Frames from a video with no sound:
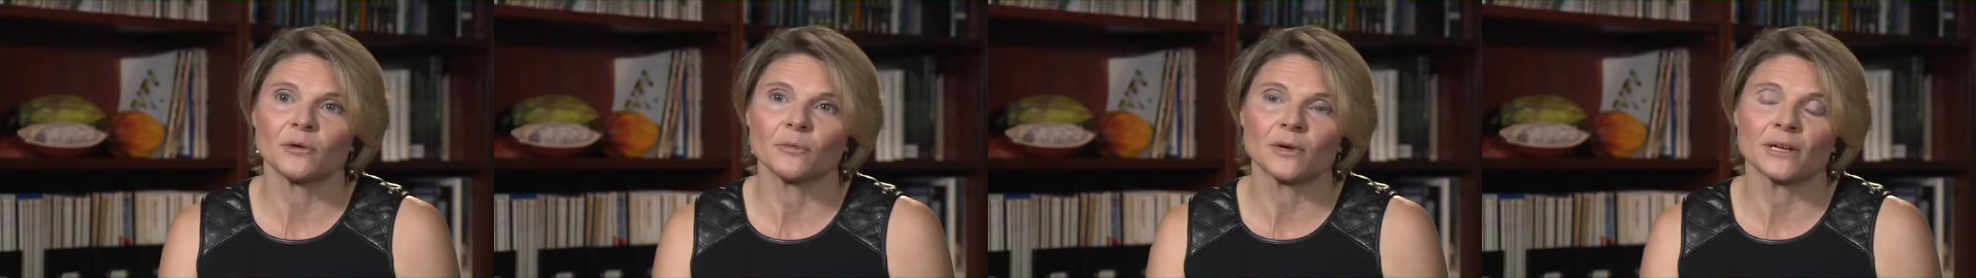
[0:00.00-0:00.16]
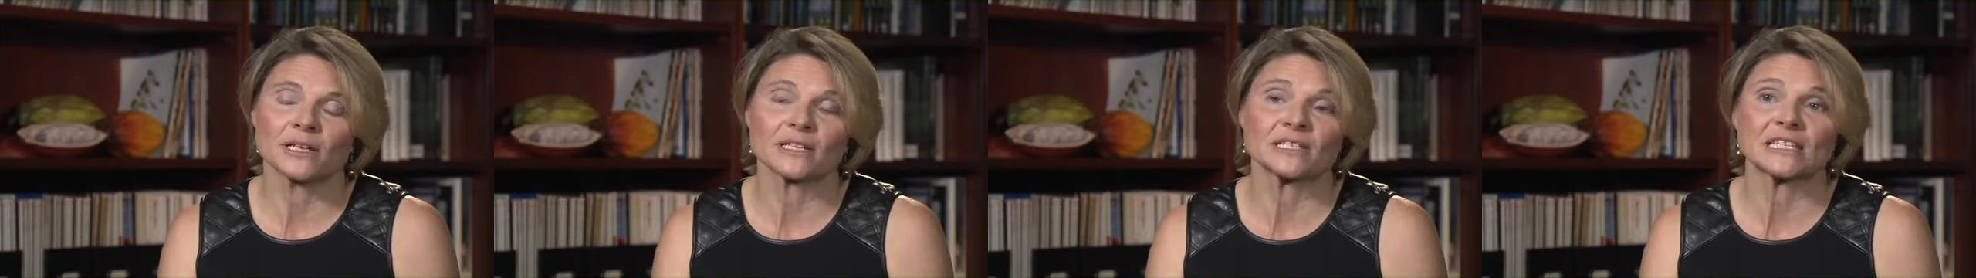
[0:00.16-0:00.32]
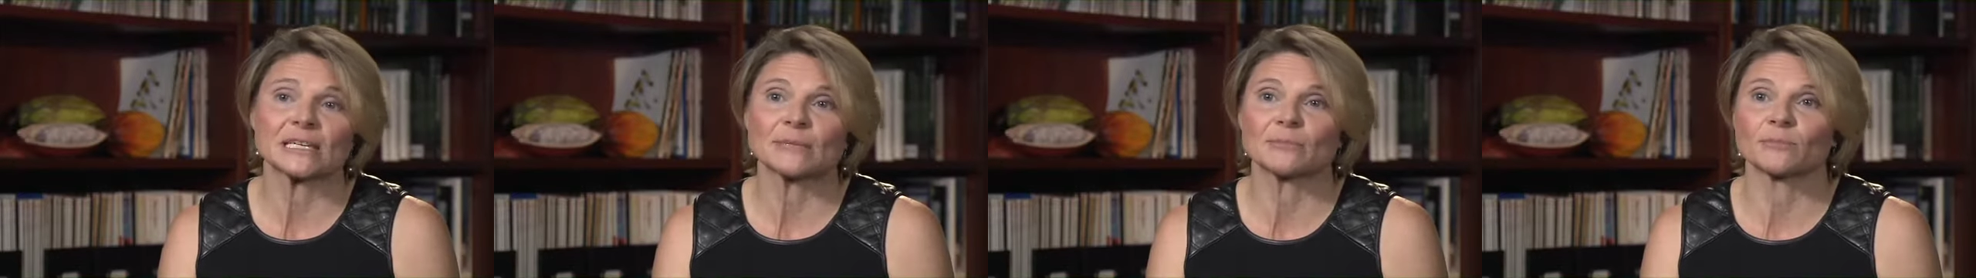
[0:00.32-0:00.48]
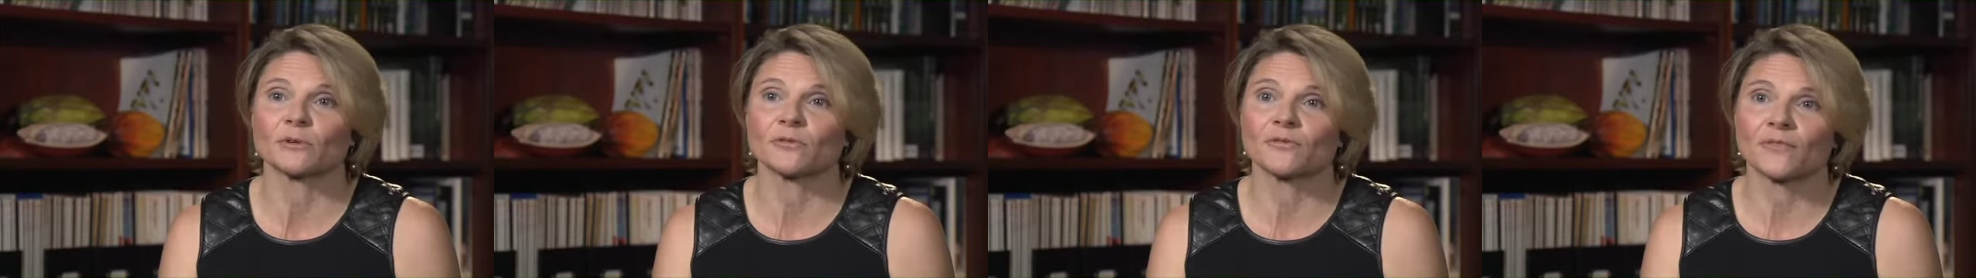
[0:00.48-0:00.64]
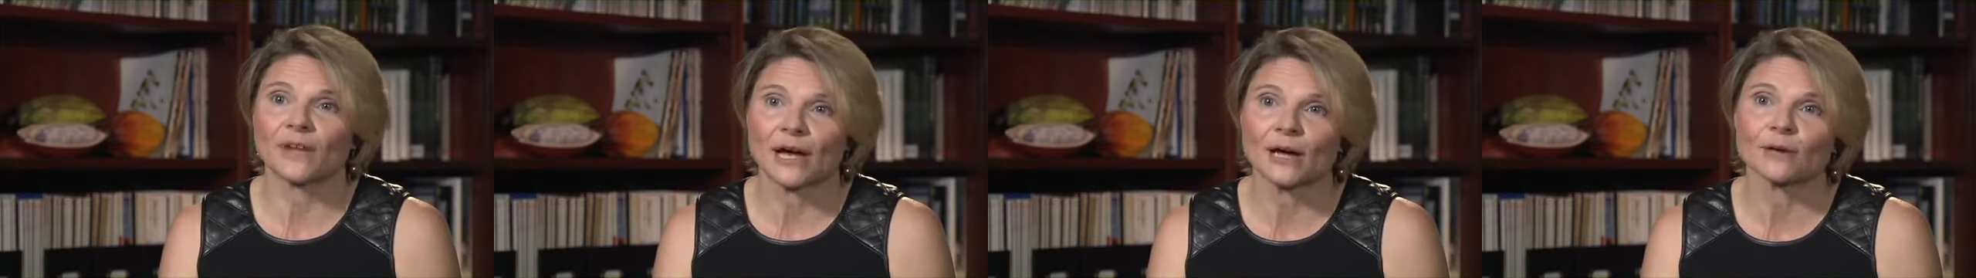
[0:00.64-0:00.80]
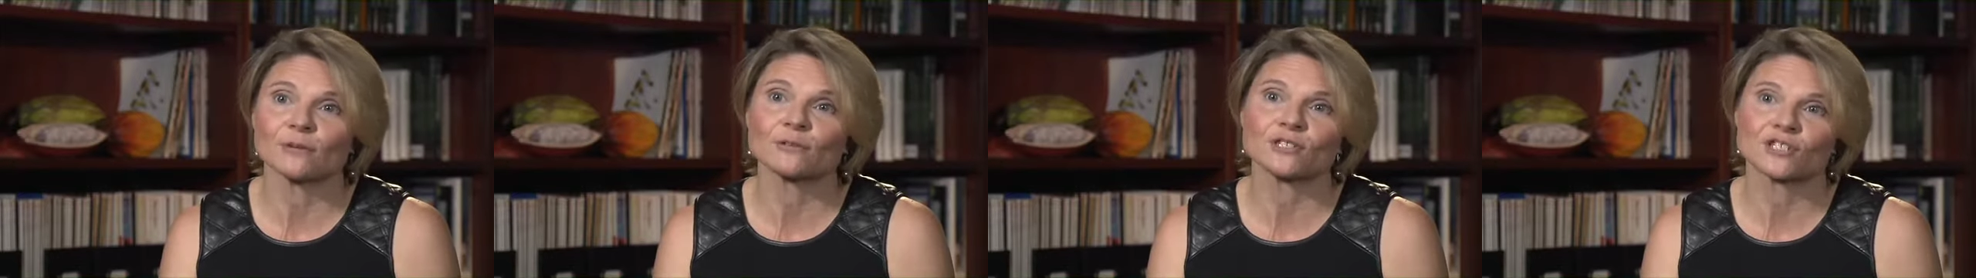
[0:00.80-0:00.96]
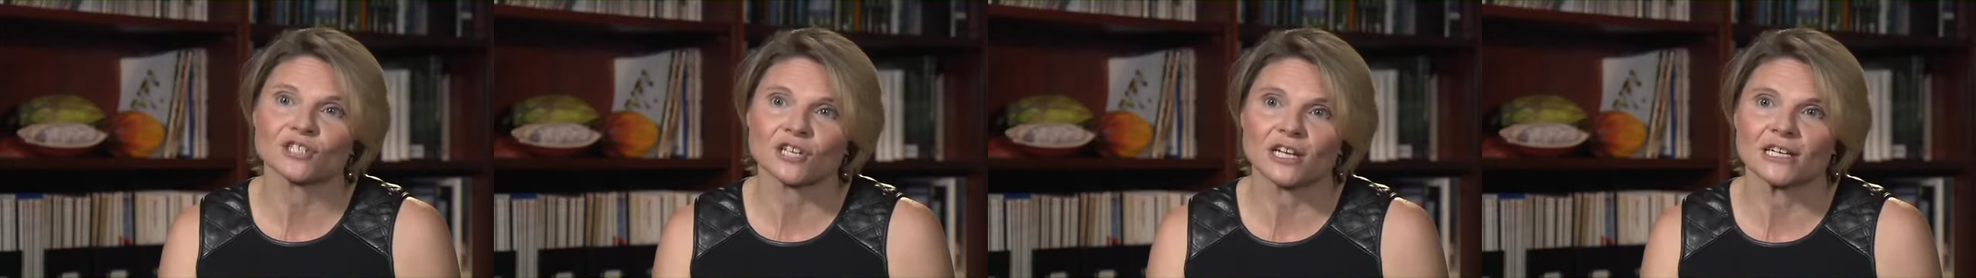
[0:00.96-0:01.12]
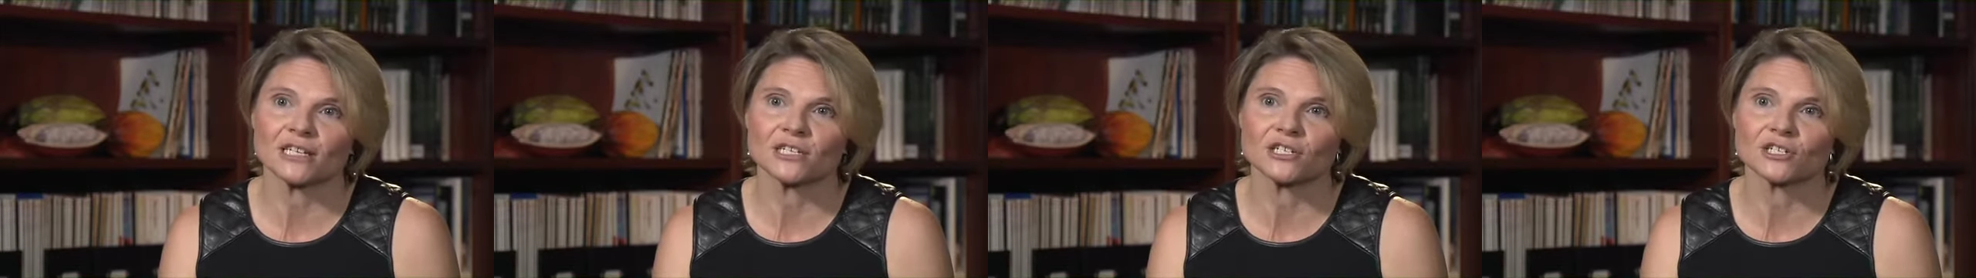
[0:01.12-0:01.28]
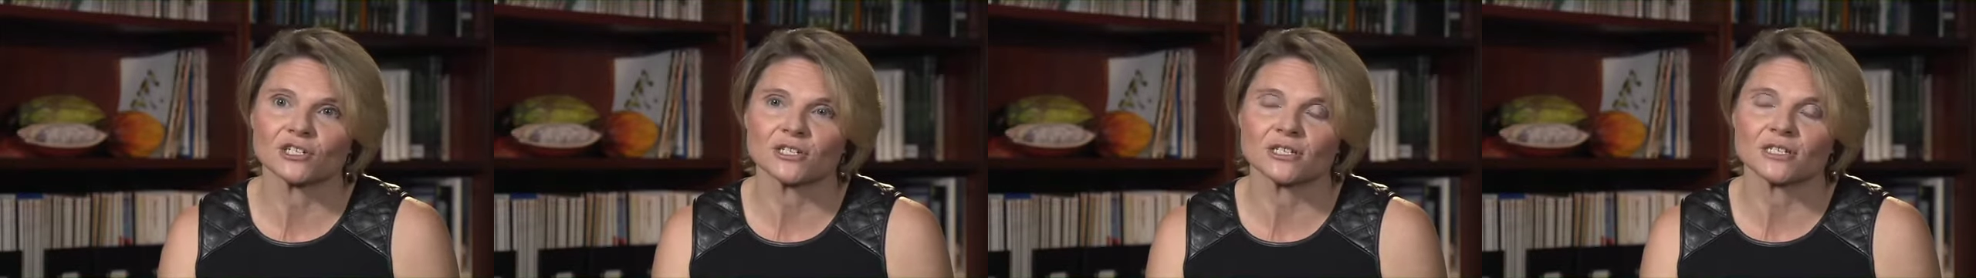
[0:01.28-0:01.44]
we can see profound
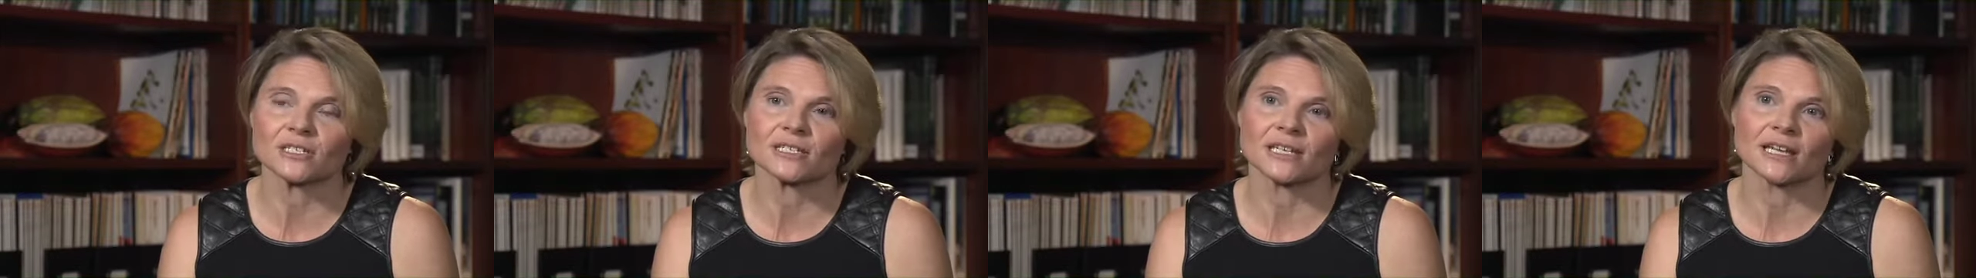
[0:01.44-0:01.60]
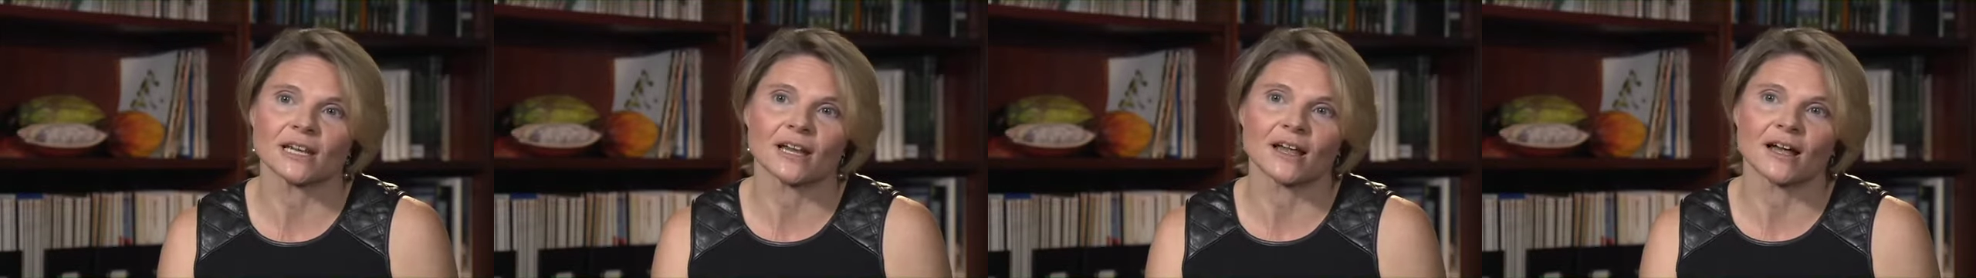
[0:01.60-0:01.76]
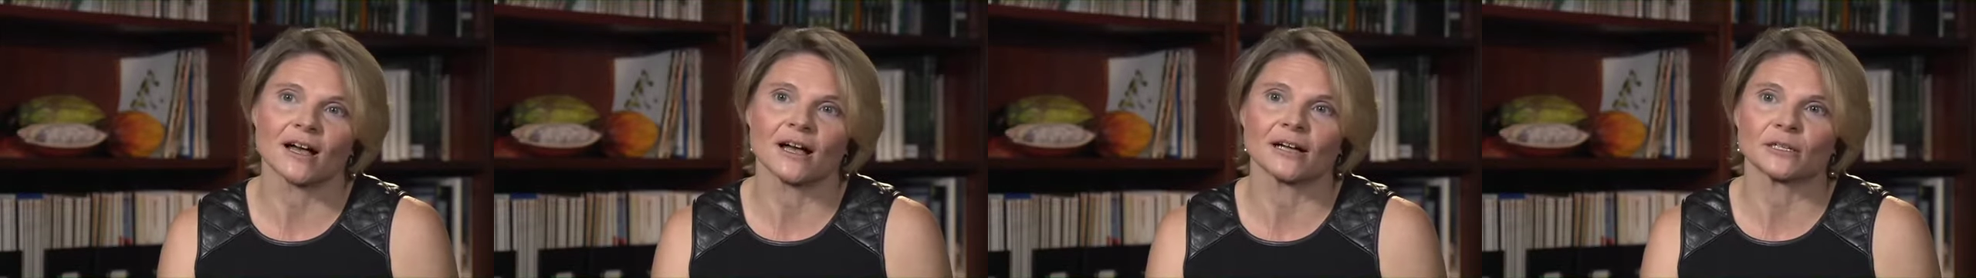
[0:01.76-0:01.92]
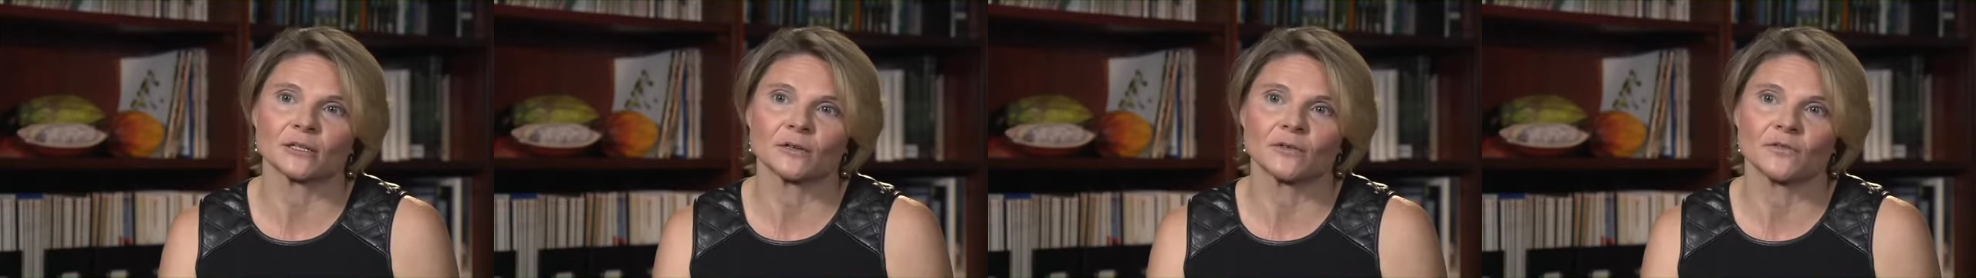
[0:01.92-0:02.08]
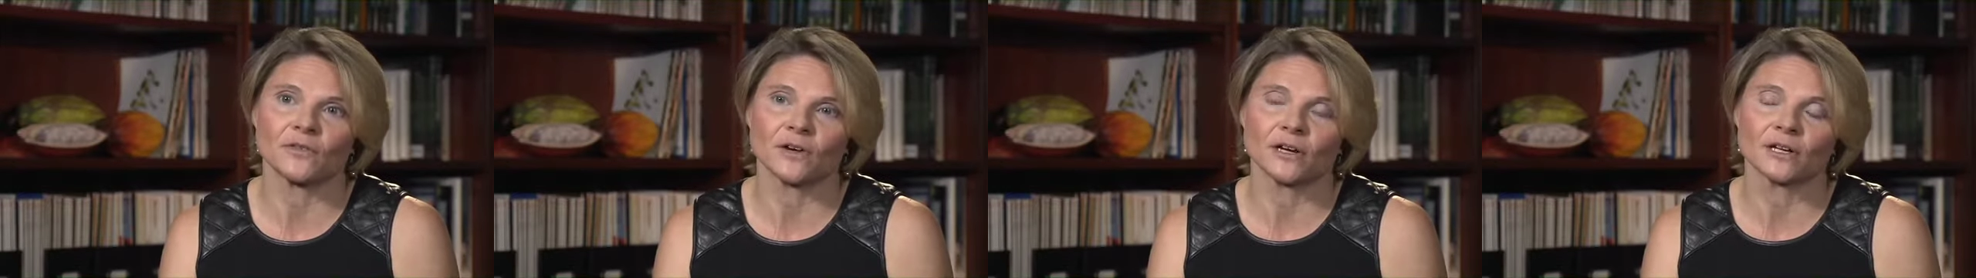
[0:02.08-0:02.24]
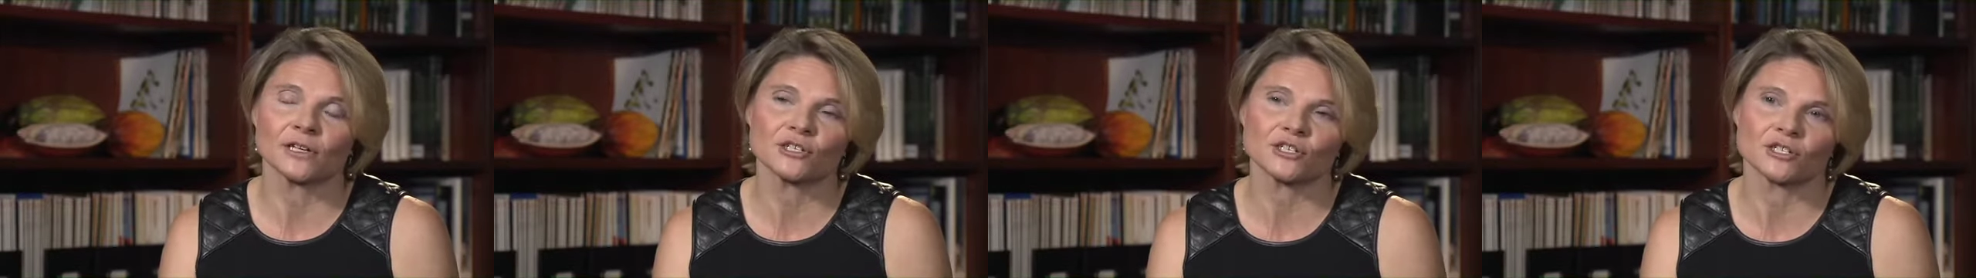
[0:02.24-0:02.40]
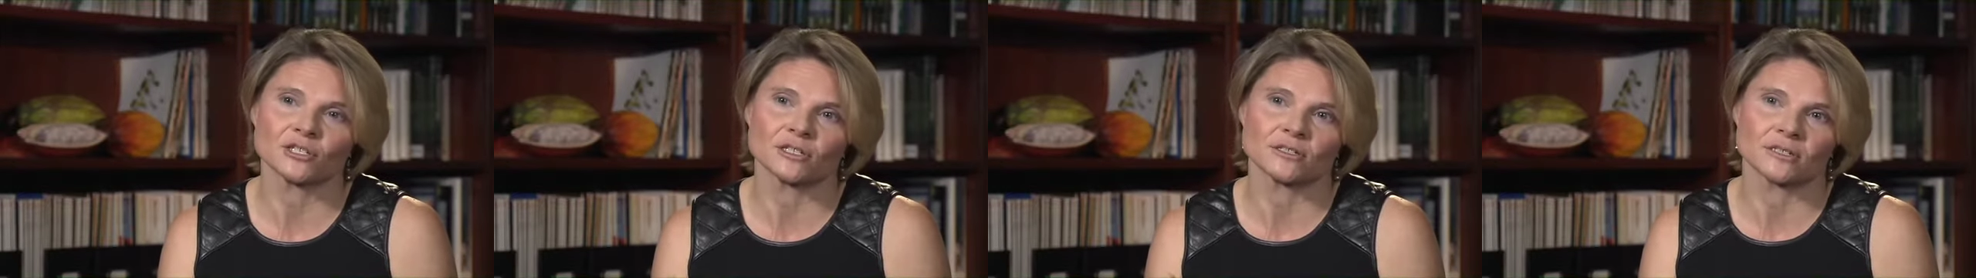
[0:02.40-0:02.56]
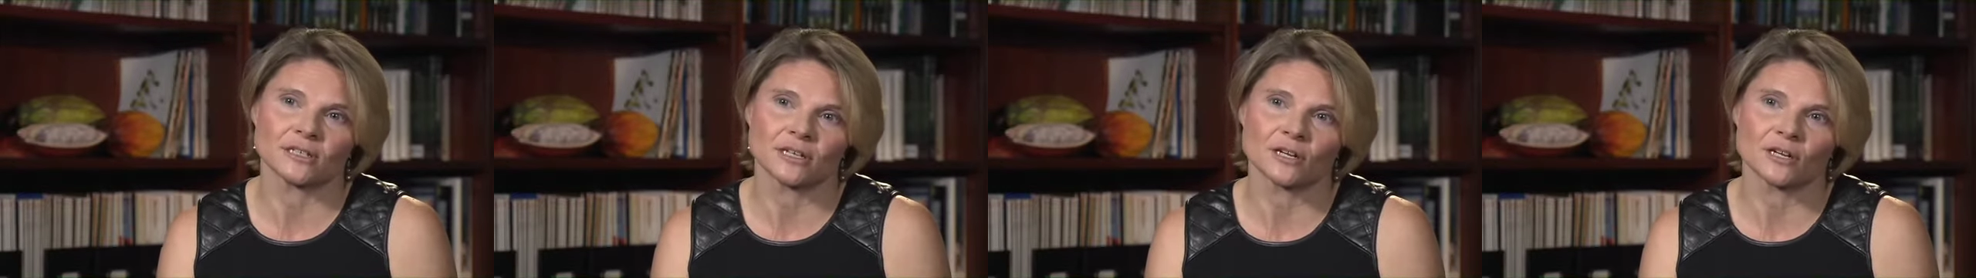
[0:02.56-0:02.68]
changes in cognitive function